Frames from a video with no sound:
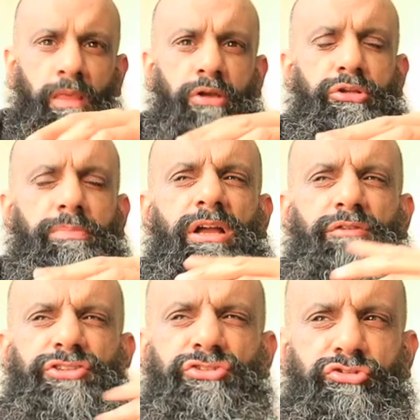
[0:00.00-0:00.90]
There's a bit
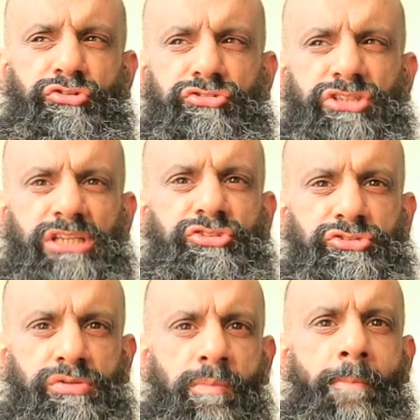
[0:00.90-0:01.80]
of a subtle
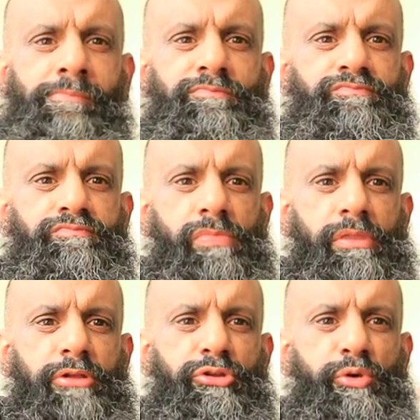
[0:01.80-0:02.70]
taste
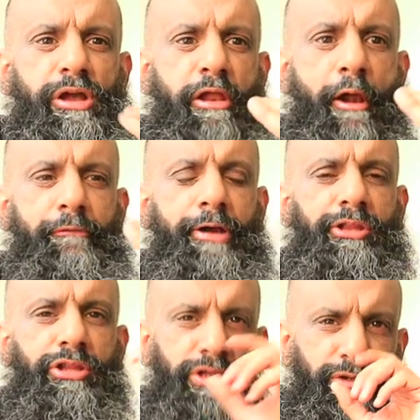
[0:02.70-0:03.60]
to it,
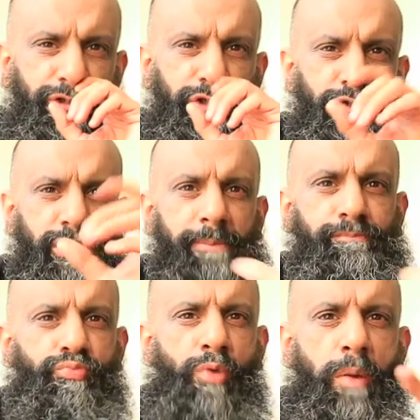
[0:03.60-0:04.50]
rather than, you know, that
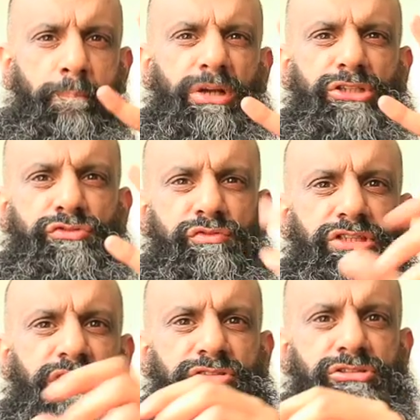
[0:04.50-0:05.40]
burst of
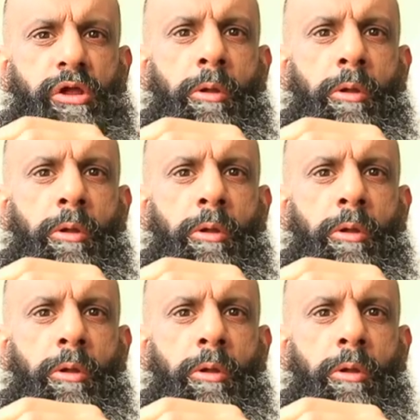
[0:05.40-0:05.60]
taste.